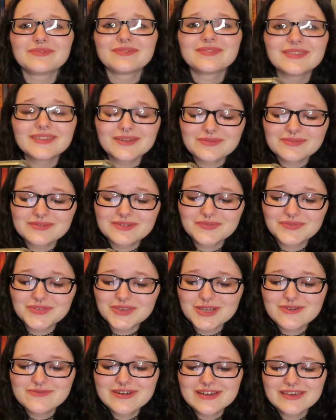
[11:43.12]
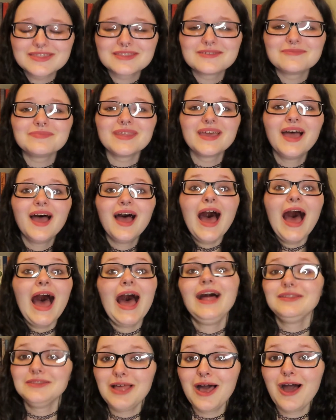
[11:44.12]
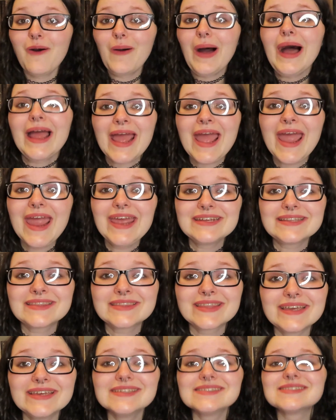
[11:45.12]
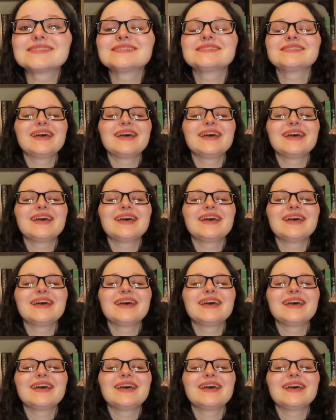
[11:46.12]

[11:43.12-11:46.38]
the review with, "Hello, I hated this."